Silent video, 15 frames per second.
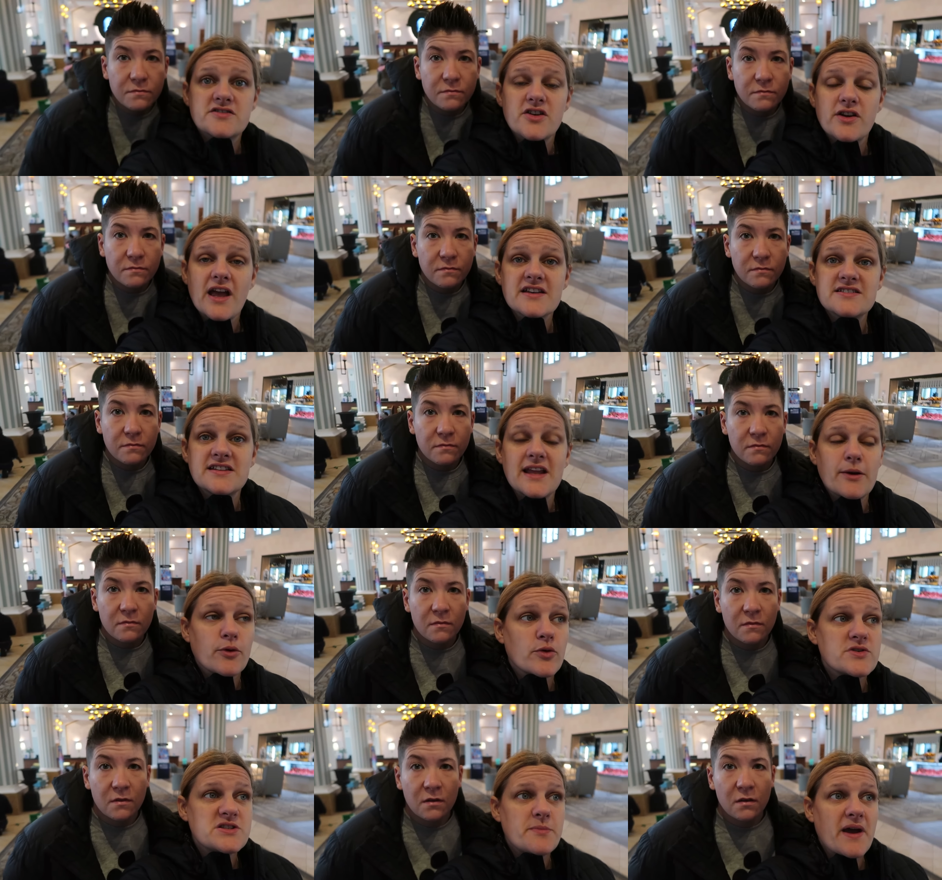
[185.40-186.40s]
Speaker 1: So yesterday
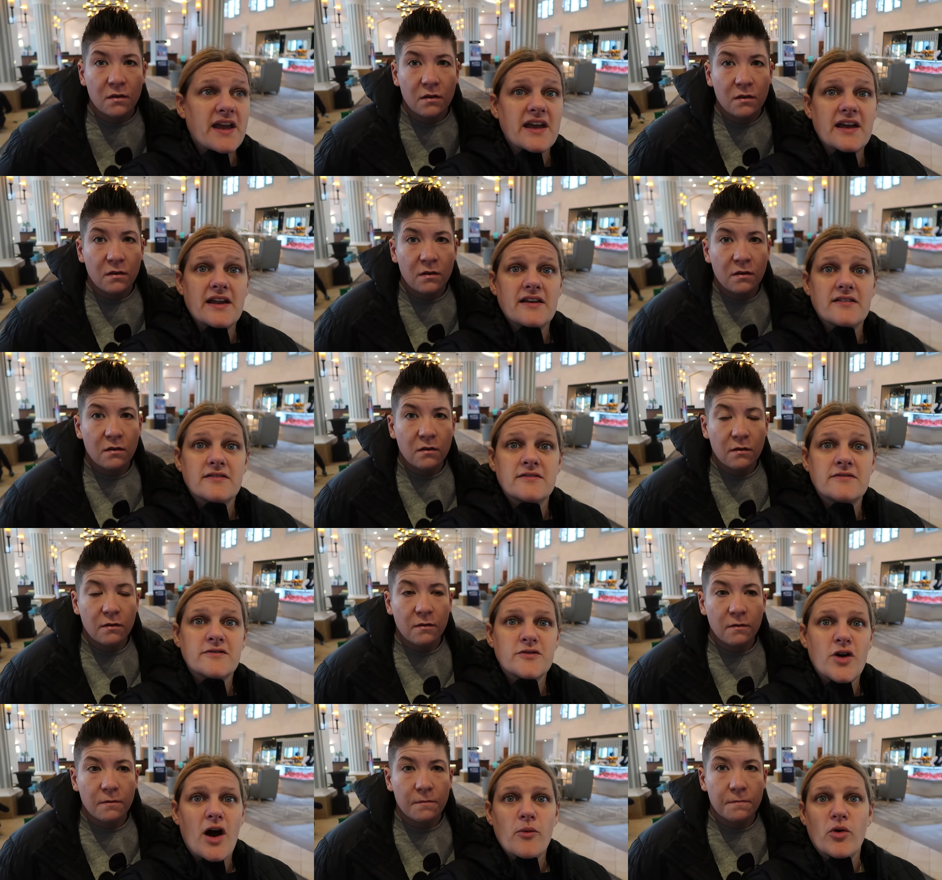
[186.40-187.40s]
we were debating
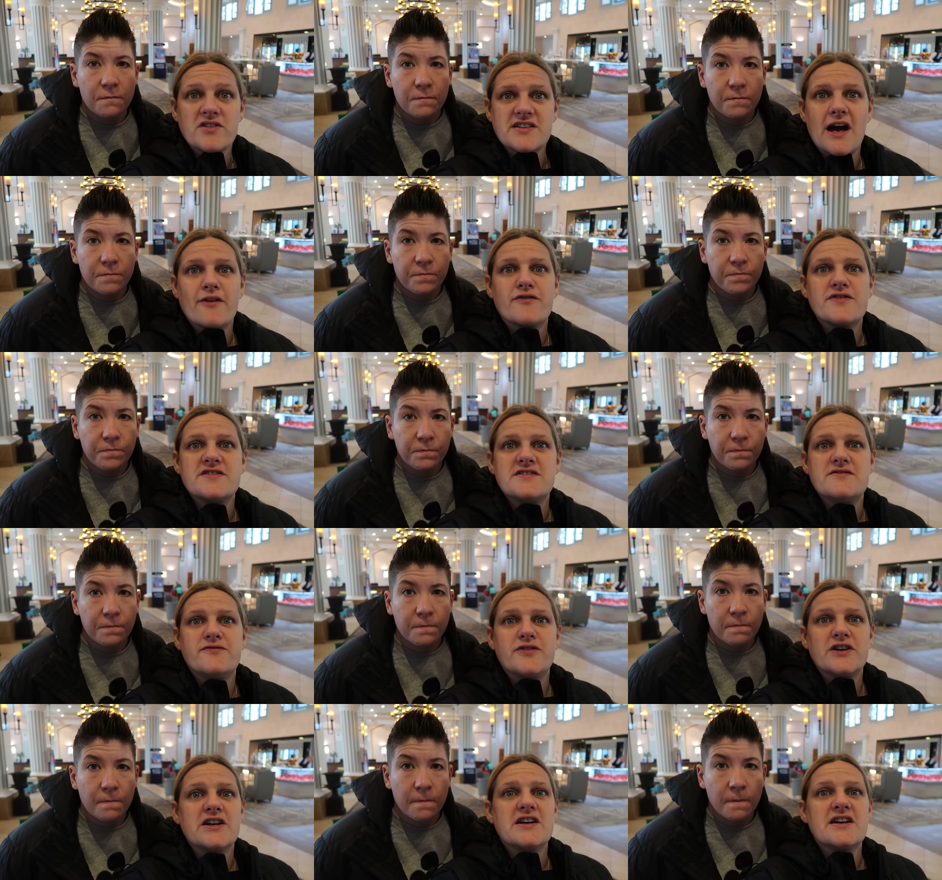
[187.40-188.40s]
uh, what to have
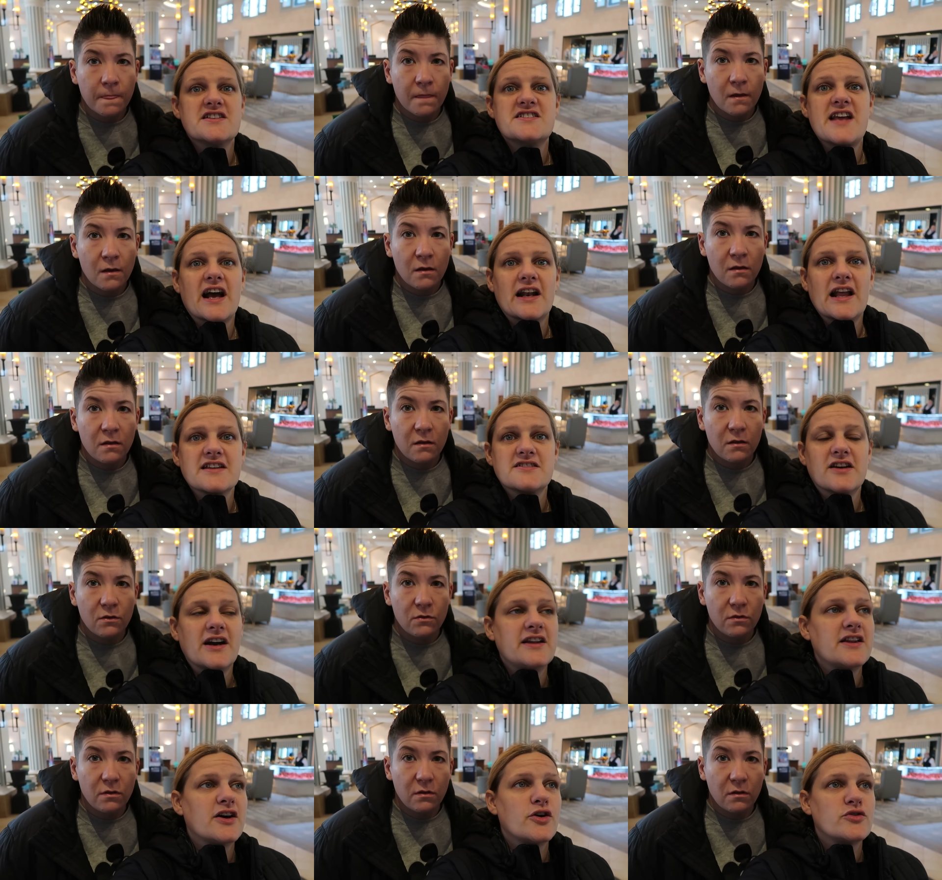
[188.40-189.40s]
for a snack last
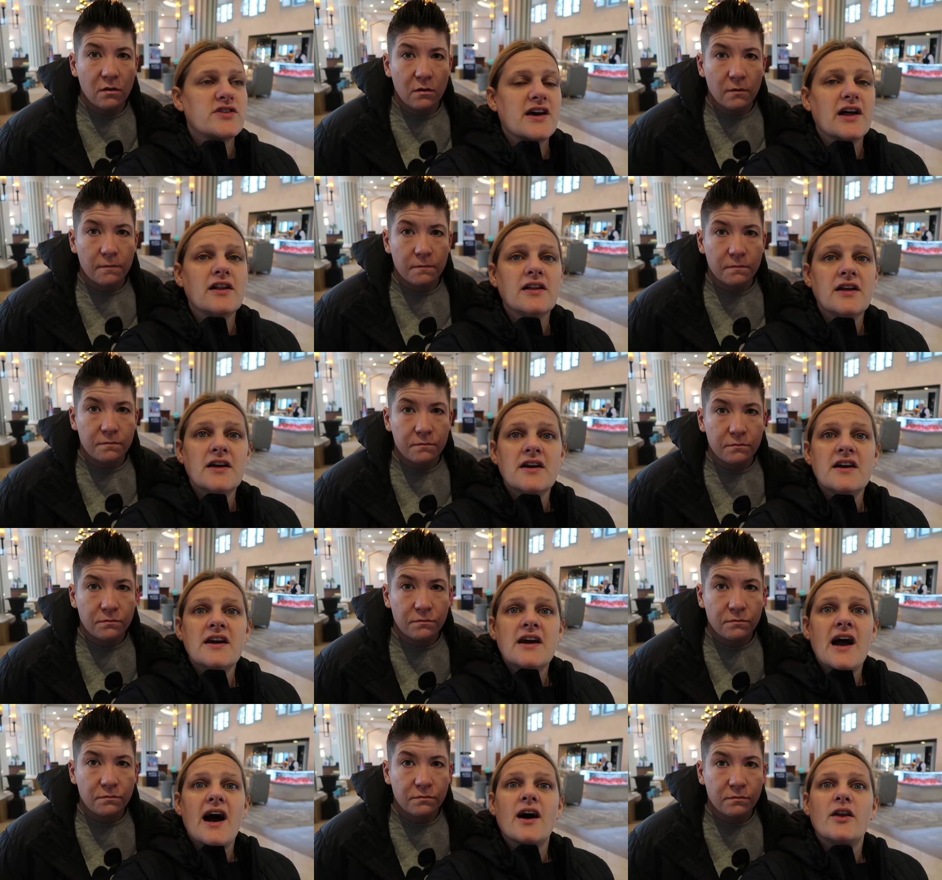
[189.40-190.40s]
night in the hotel.
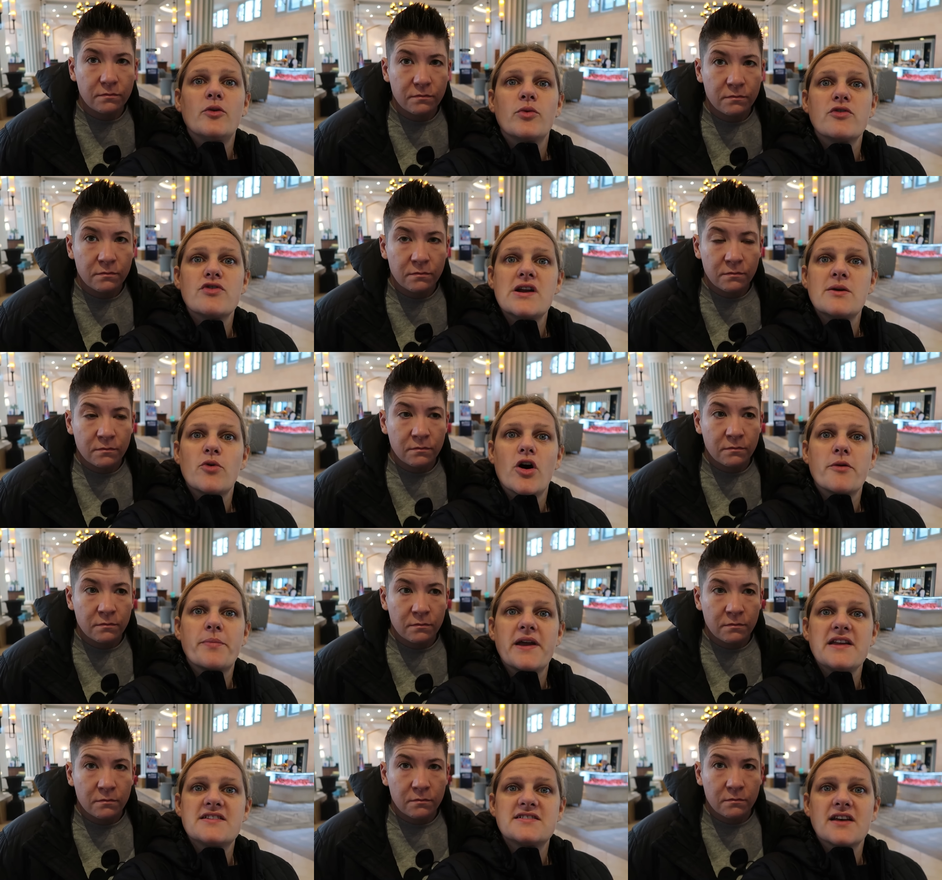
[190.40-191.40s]
And we really wanted
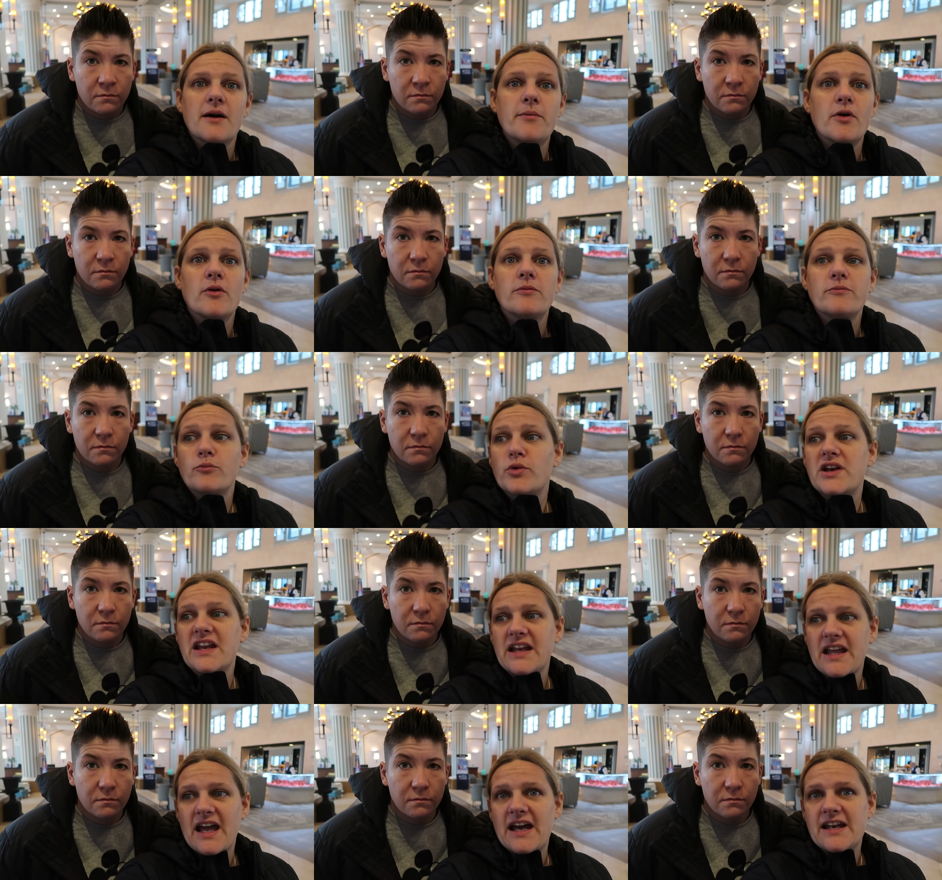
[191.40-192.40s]
pizza, but we
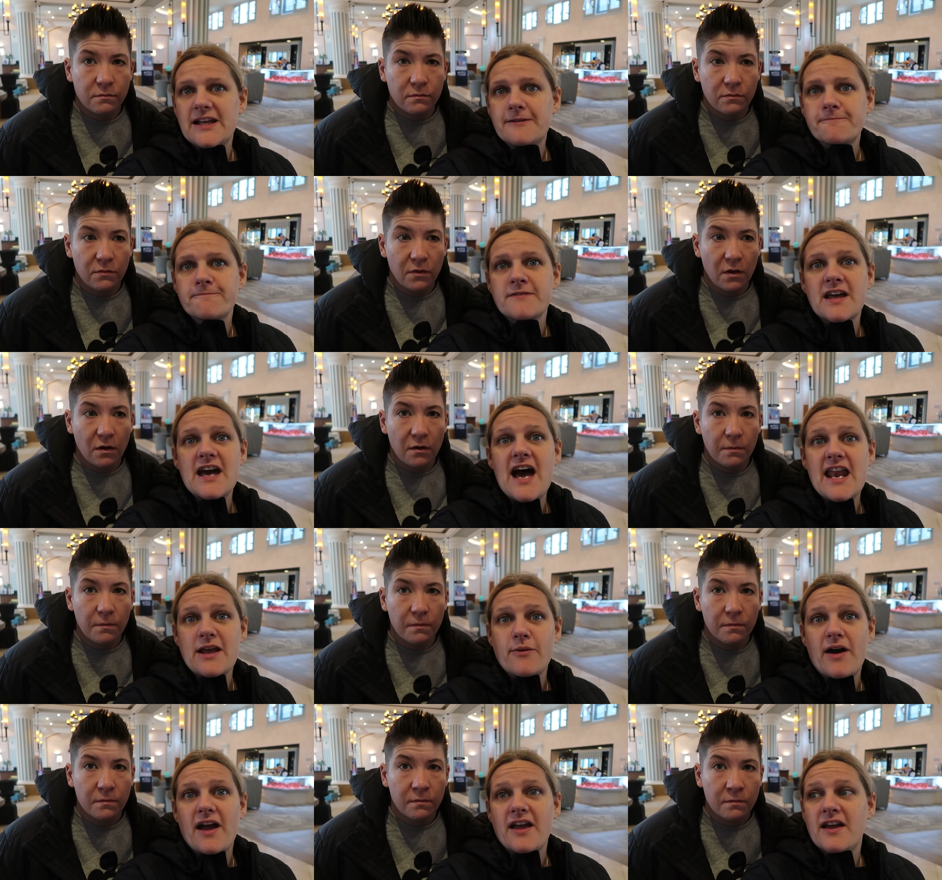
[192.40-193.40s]
didn't get any. No.
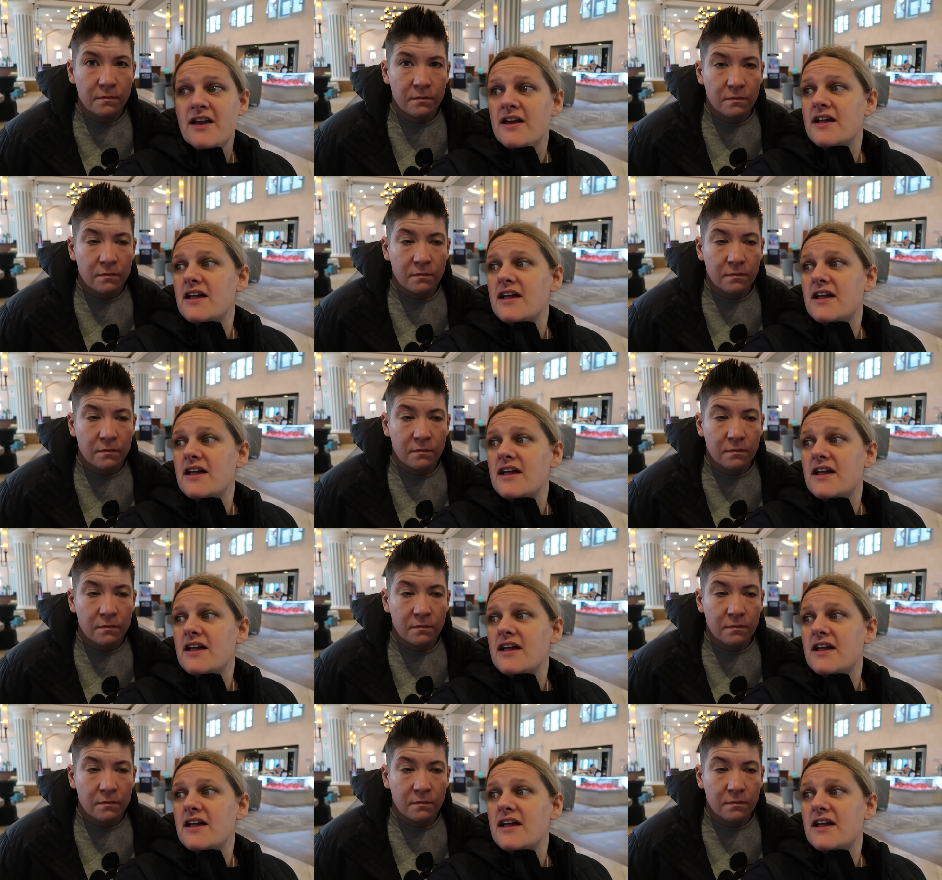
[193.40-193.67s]
Anyway,